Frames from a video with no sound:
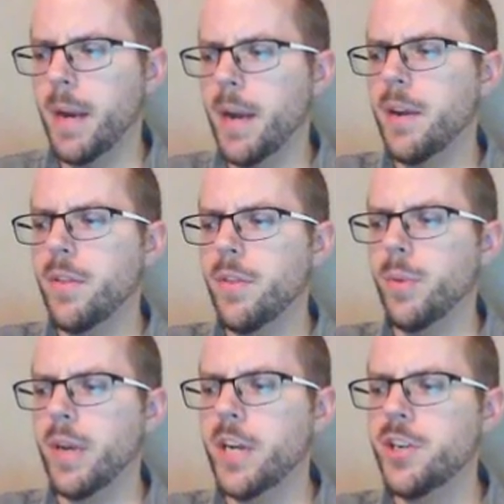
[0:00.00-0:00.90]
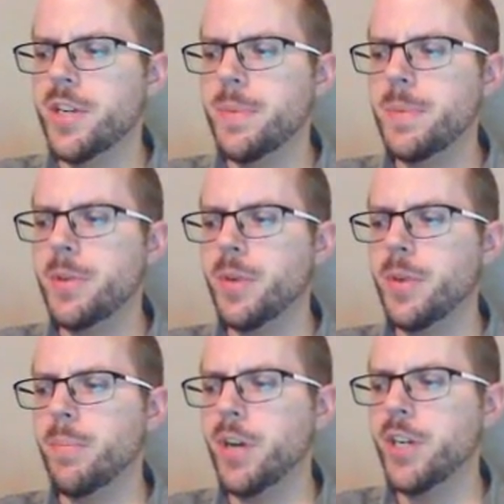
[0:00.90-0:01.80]
about the relationships
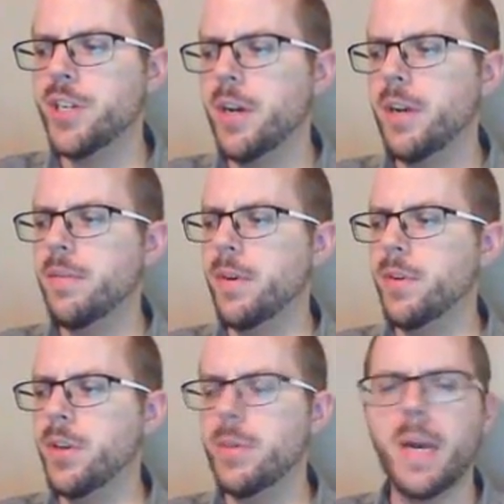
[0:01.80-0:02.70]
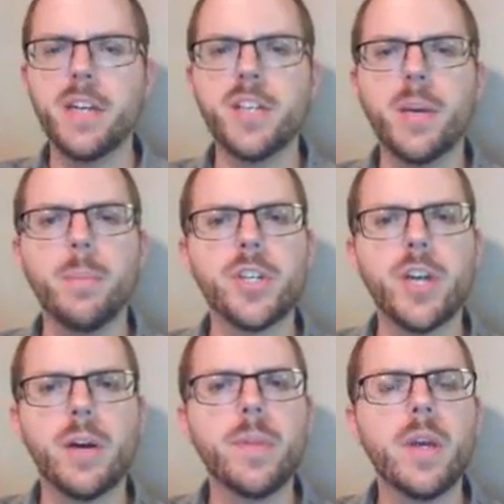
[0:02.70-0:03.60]
between pressure, volume and
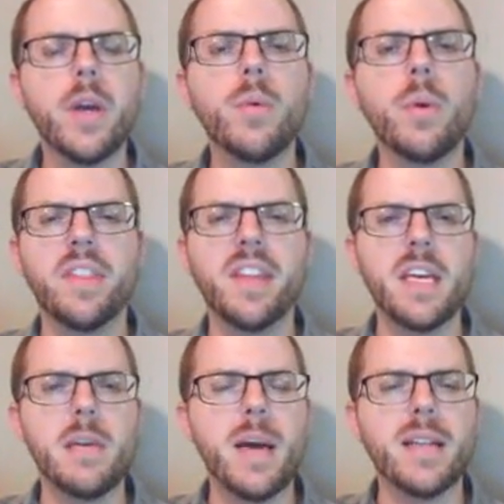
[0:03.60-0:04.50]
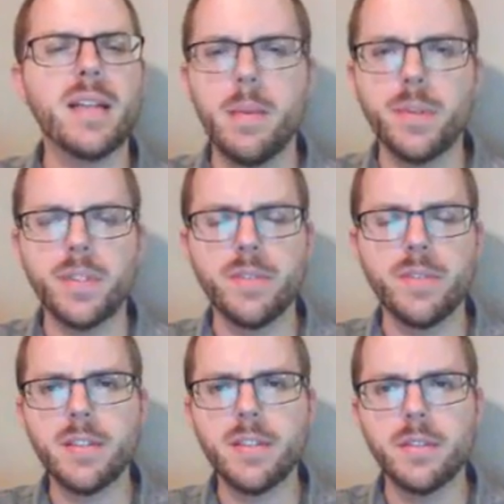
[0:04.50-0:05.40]
temperature when we're thinking about samples of
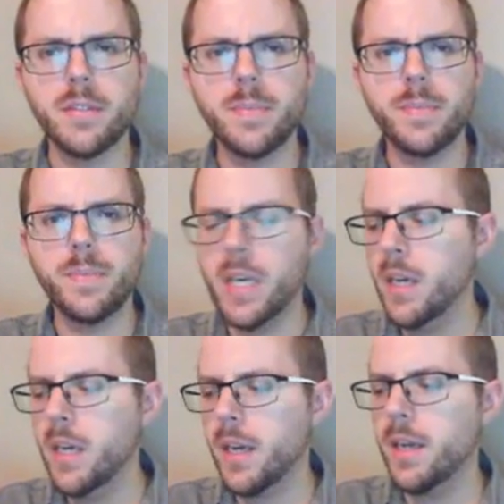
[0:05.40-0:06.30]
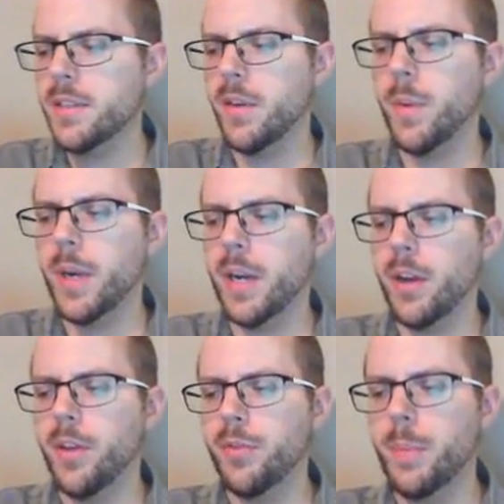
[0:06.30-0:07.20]
gases. Okay, so we're going to
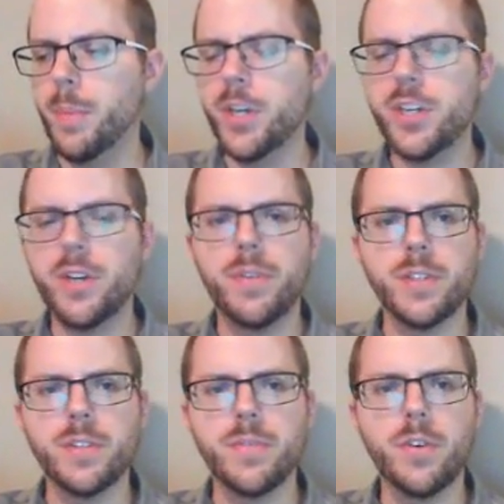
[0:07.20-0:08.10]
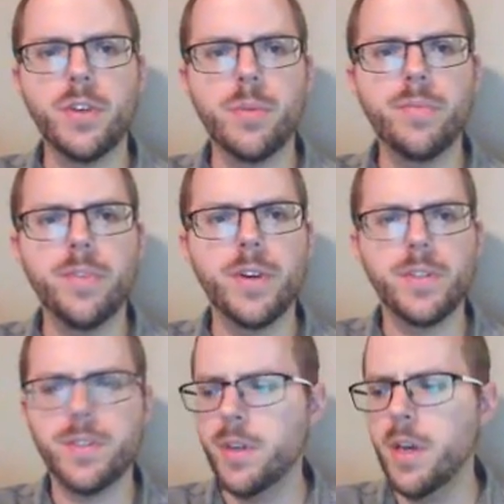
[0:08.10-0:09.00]
go through pressure versus volume
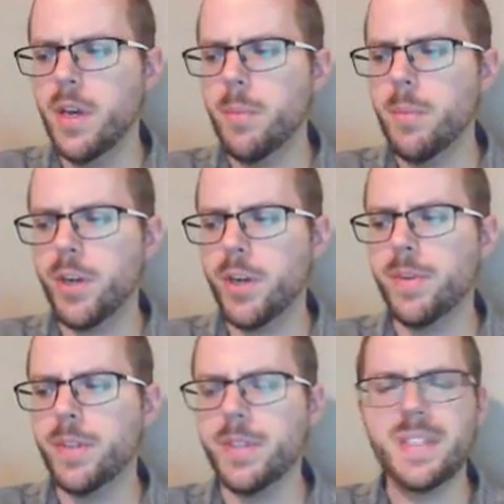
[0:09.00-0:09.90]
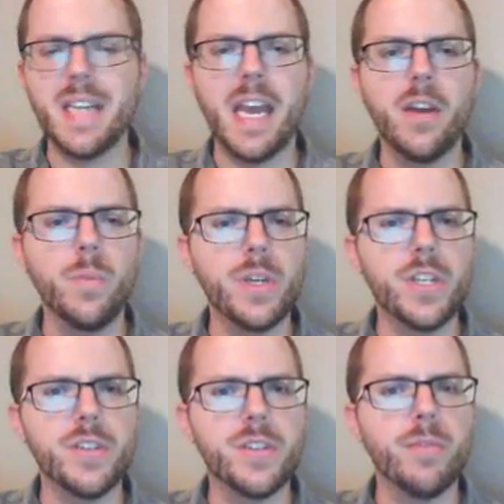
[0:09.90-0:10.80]
first, pressure versus n,
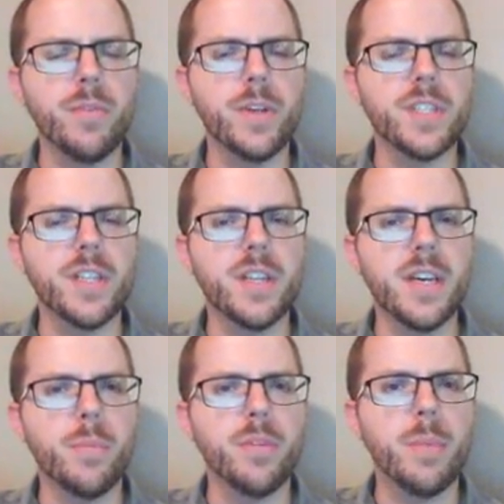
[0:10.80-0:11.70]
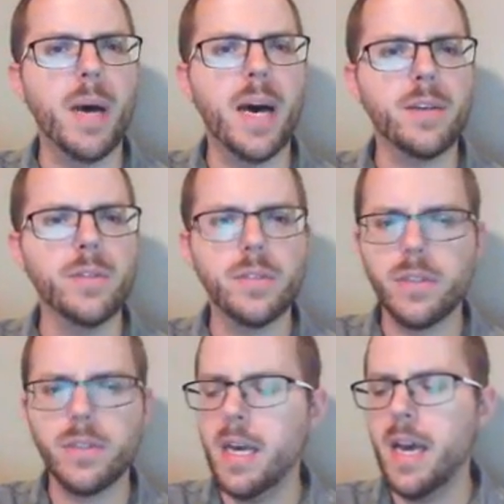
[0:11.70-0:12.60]
which is refers to the number of
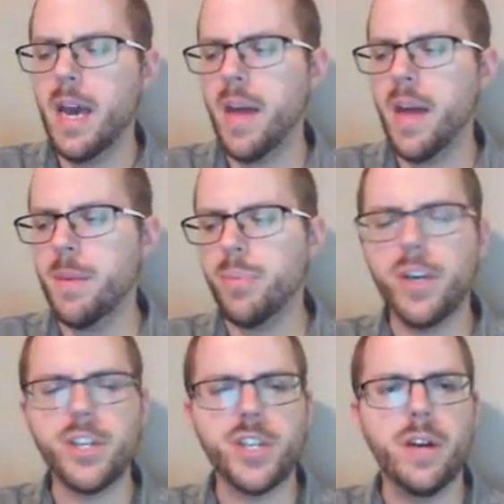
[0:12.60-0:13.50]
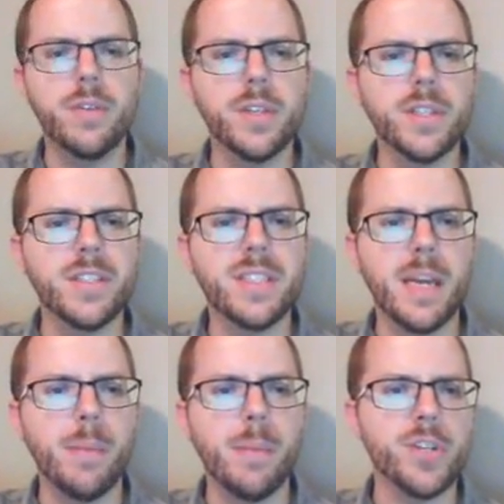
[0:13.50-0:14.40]
particles, and then pressure versus
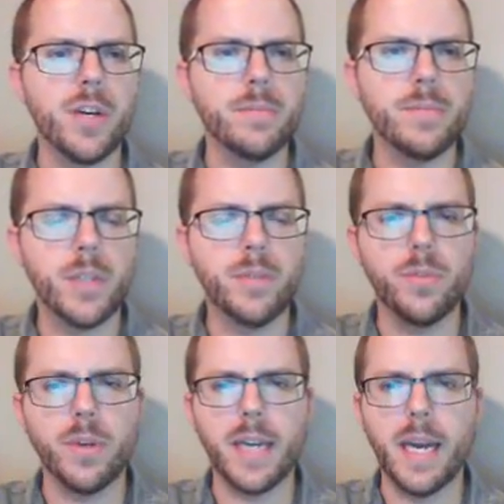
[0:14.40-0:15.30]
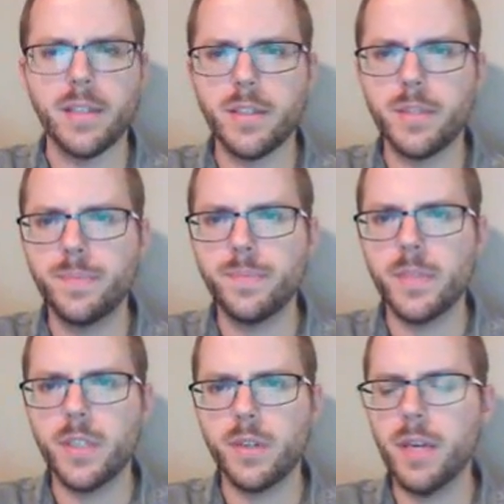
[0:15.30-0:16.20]
temperature for a gas.
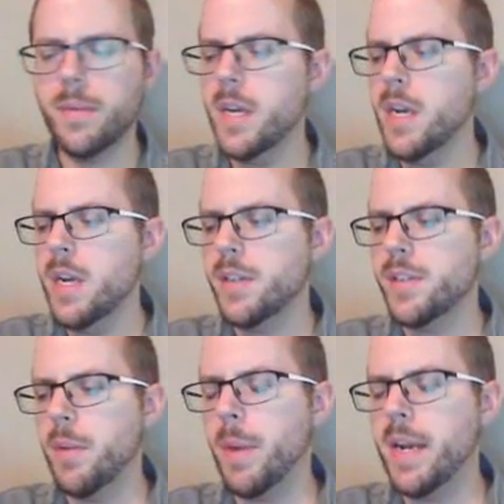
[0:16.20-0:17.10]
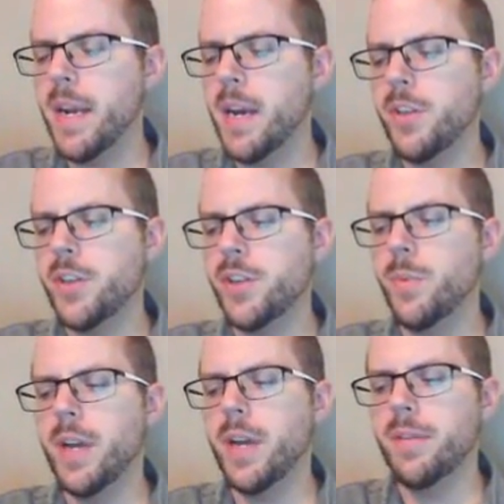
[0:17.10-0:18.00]
Okay, so by now that you
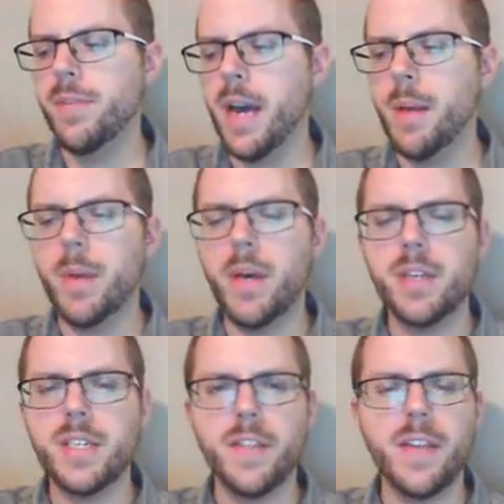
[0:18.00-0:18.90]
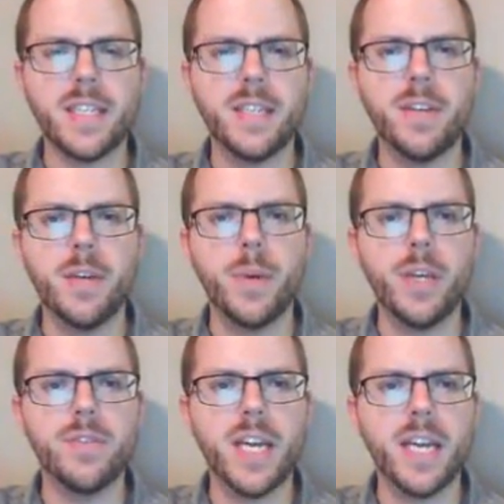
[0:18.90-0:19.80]
would have um, done the activity where
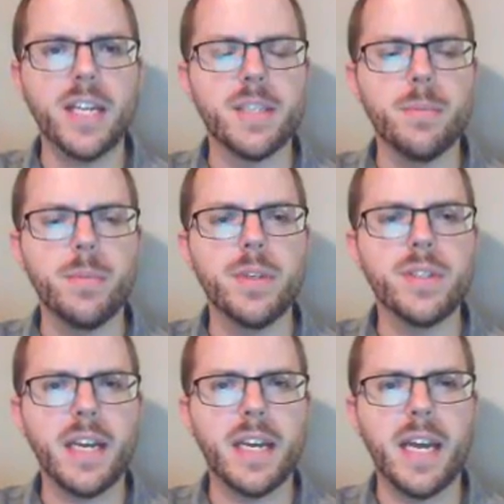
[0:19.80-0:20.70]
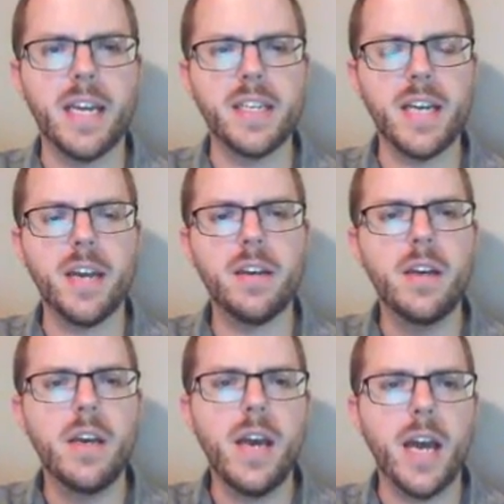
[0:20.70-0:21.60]
you've taken some secondhand
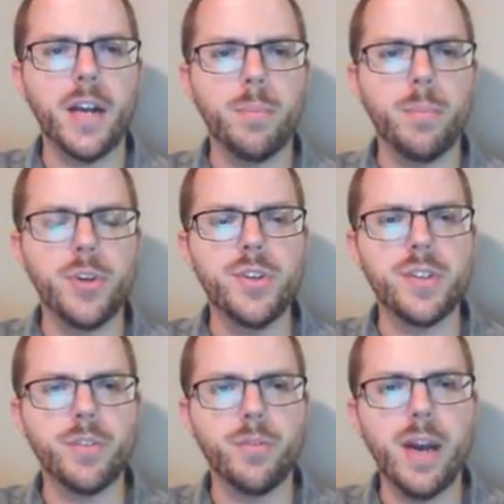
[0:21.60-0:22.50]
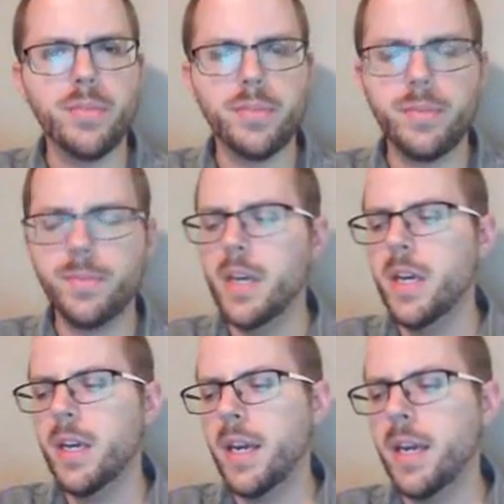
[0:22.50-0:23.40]
data and produced a graph,
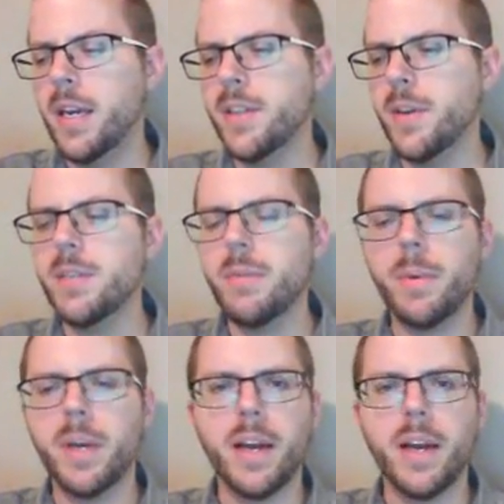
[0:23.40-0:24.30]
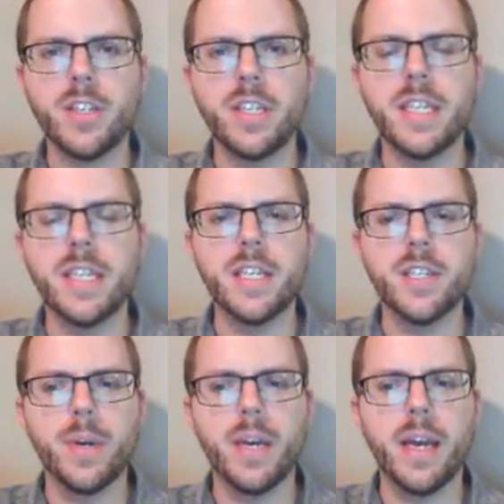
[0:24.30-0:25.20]
Okay, and so here's where we're going to actually dig
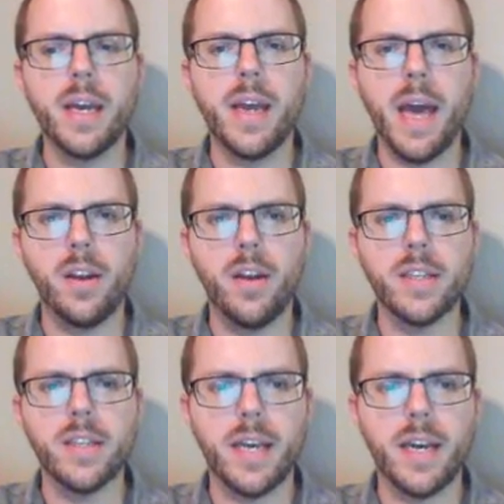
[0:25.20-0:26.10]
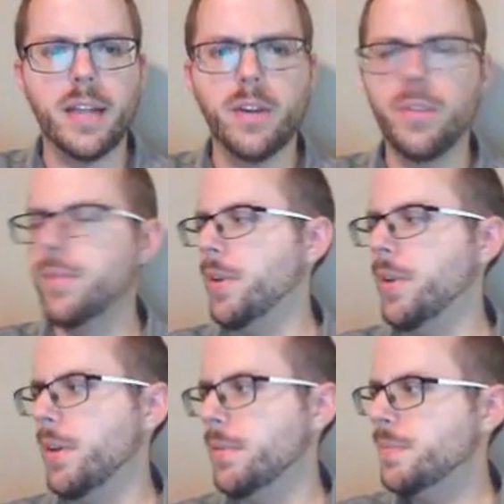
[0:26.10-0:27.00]
into and, and analyze that a little further.